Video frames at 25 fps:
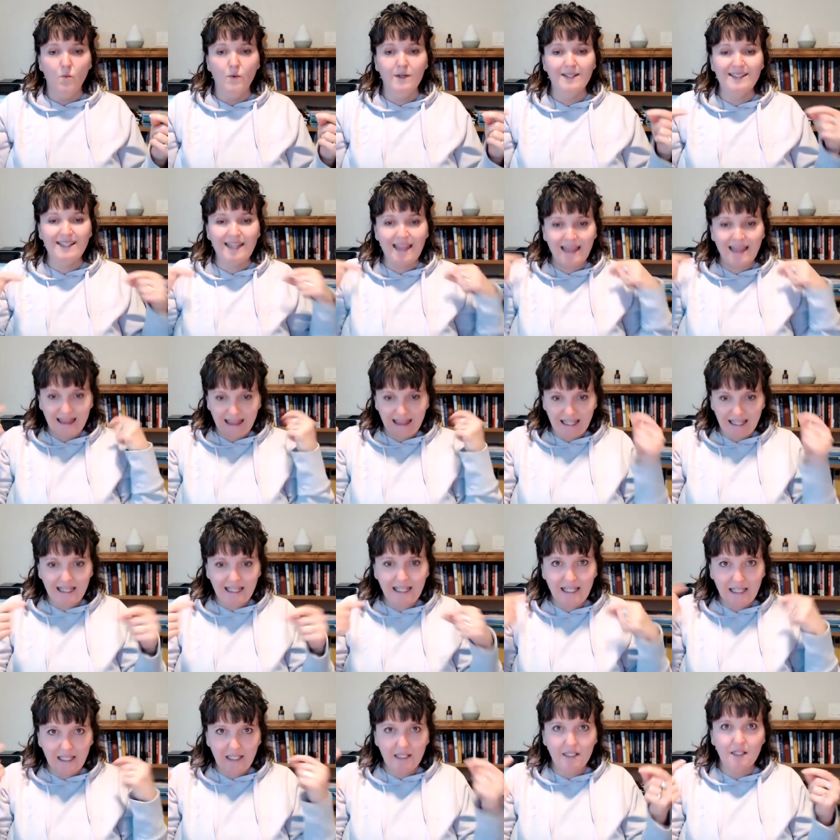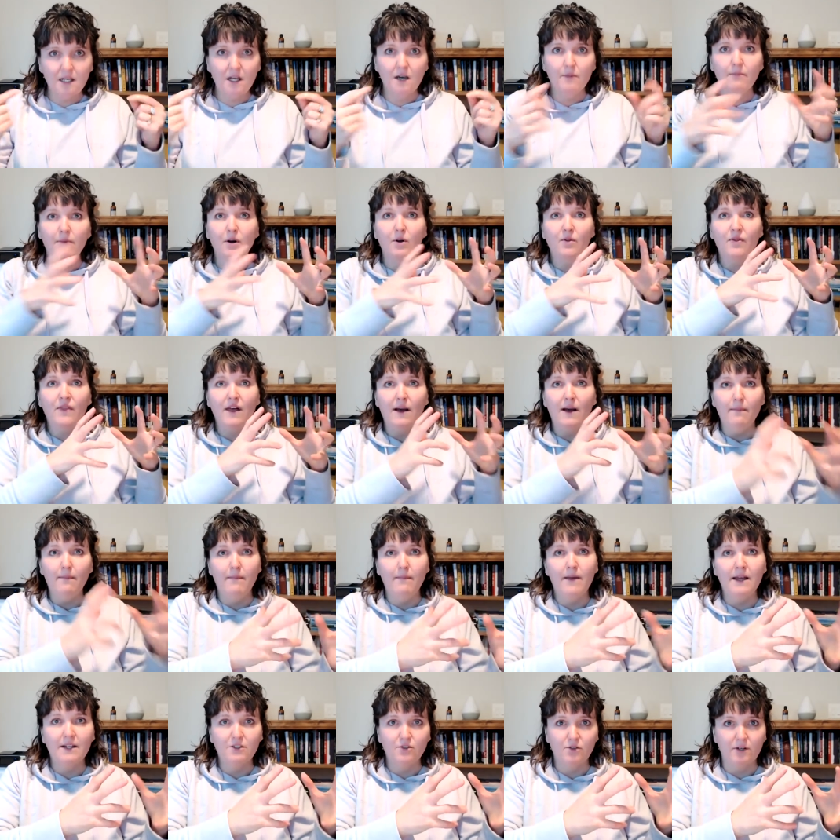was thinking about that
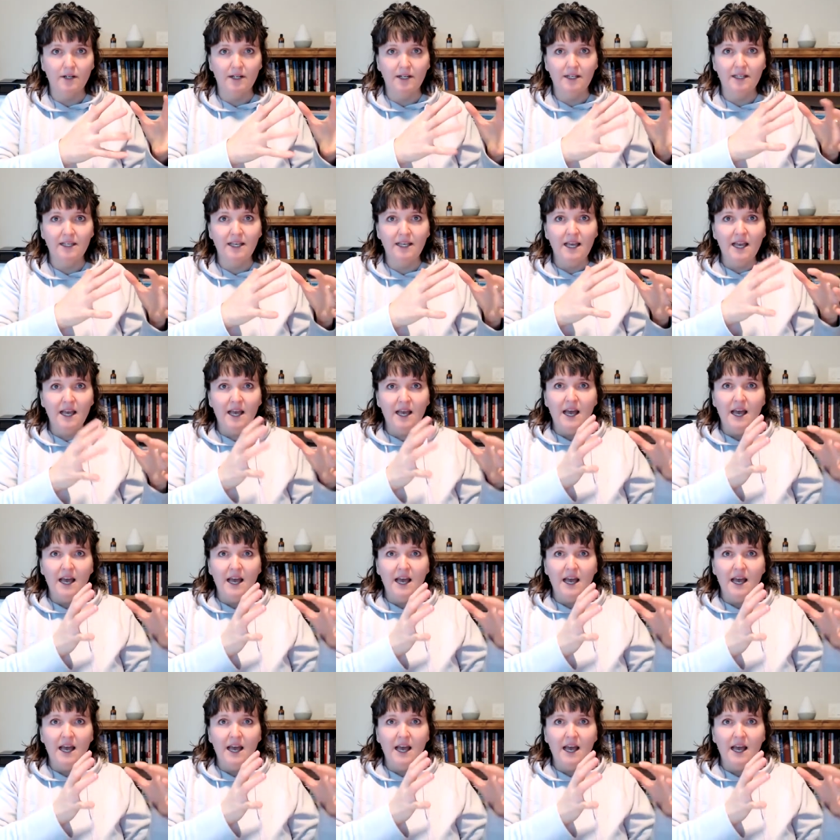metric.